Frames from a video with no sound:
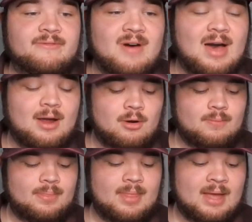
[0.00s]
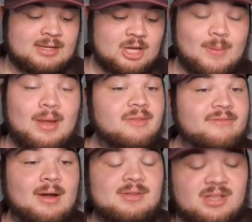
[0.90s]
Fire and tell you about the
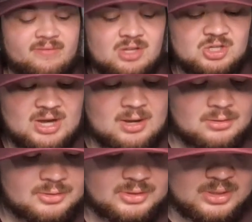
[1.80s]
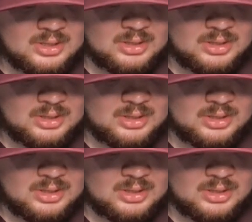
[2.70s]
Fire TV channels.